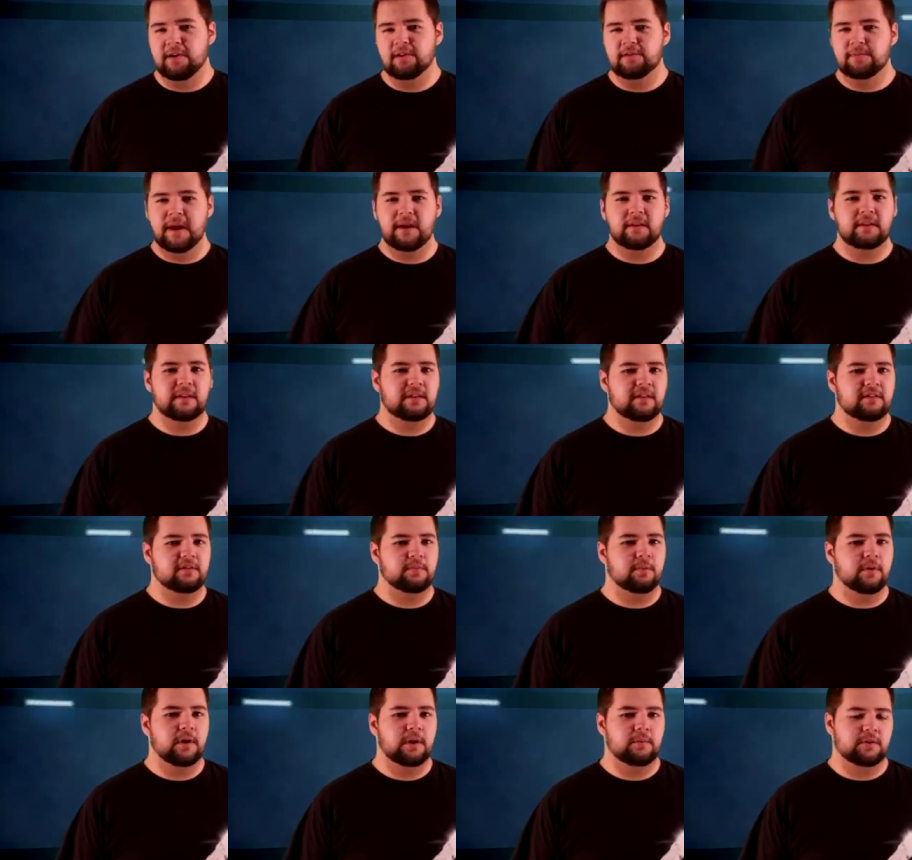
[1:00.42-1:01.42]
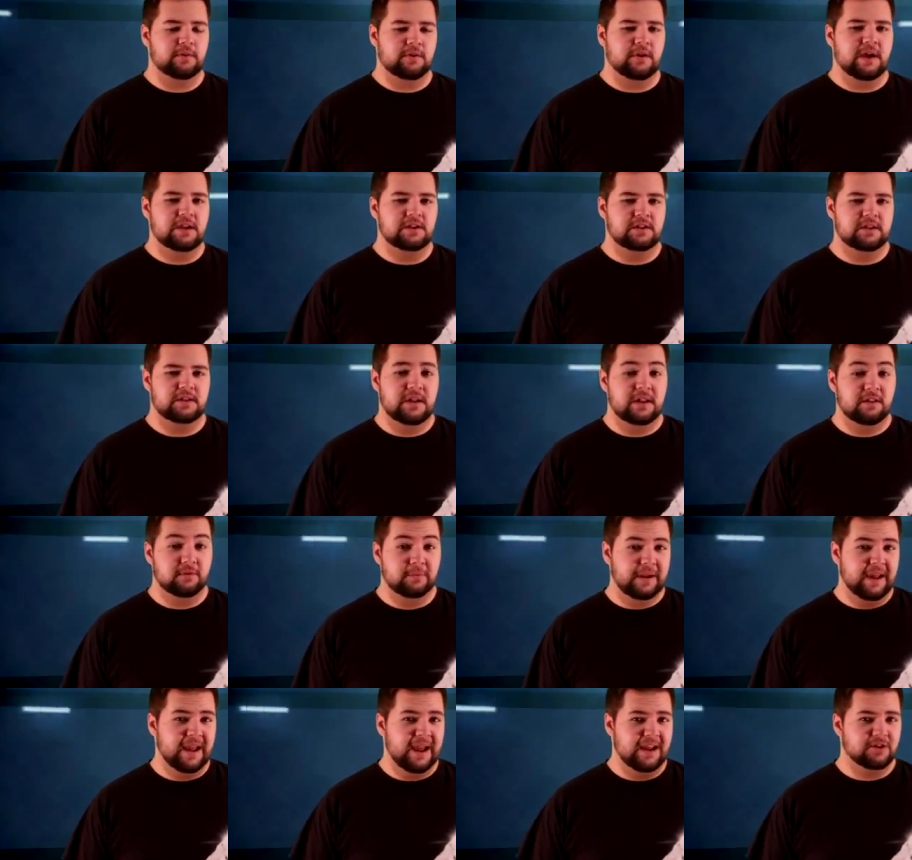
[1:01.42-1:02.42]
I was mildly disappointed with Clash of the Titans,
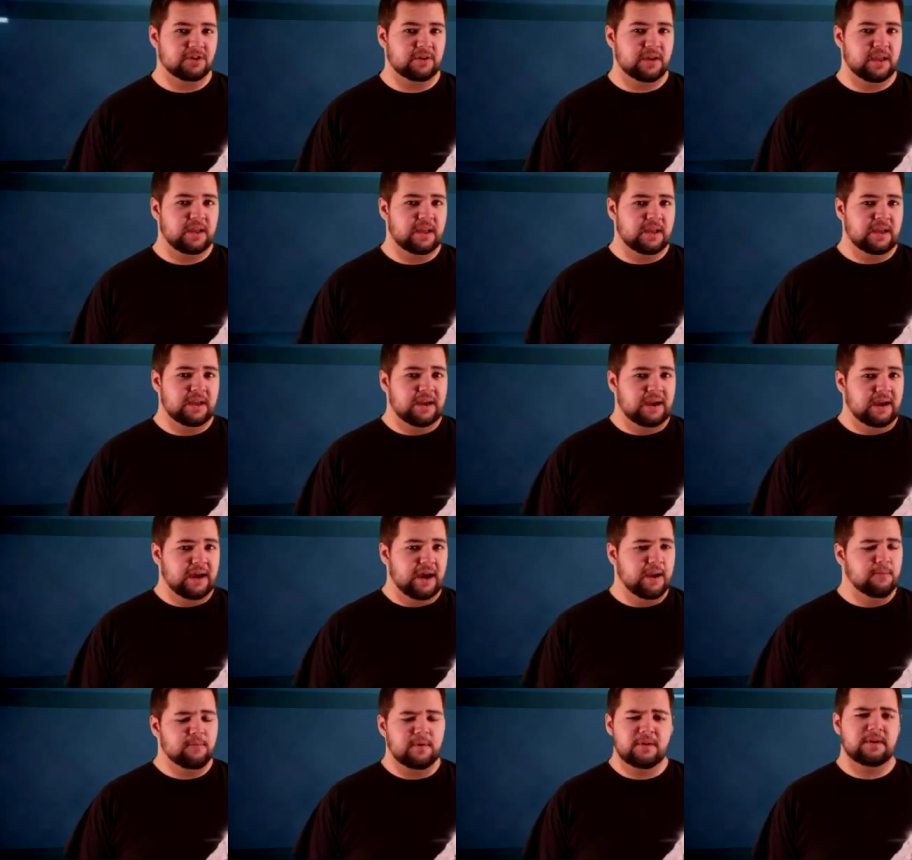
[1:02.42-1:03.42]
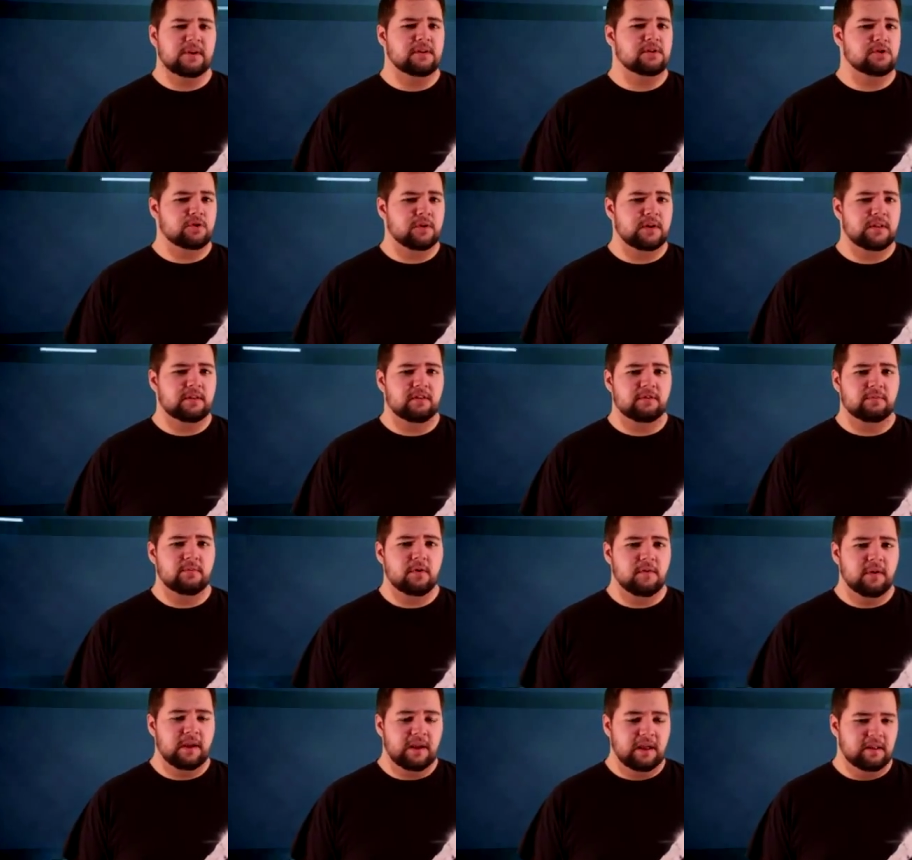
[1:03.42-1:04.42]
but I really enjoyed this
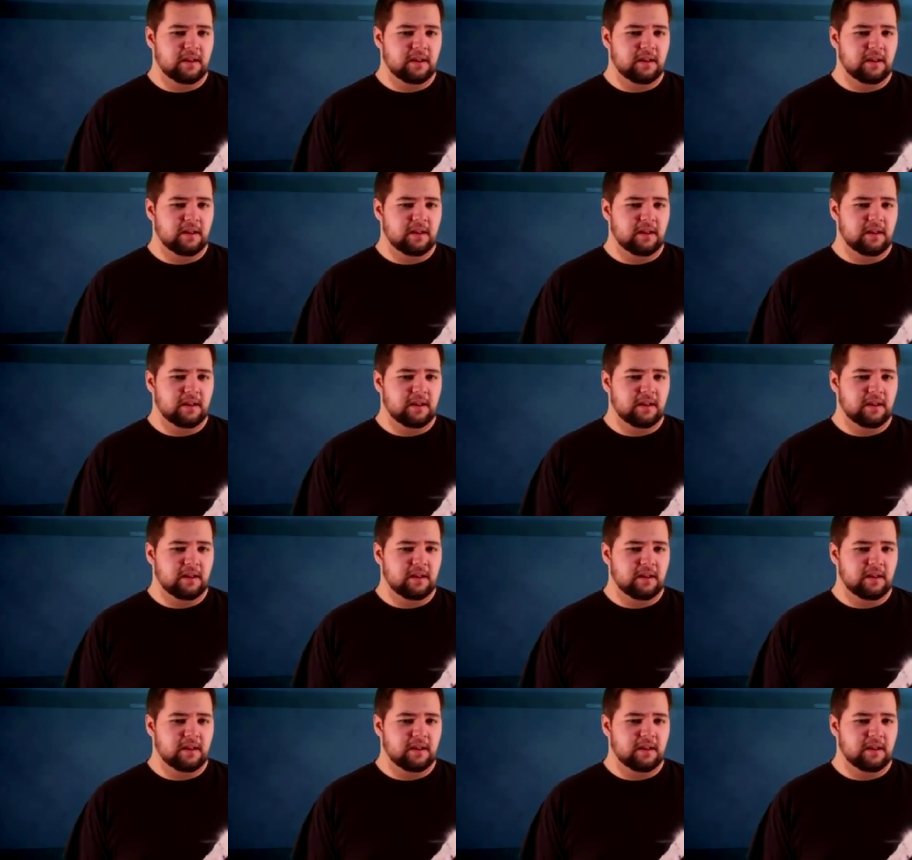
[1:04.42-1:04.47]
movie.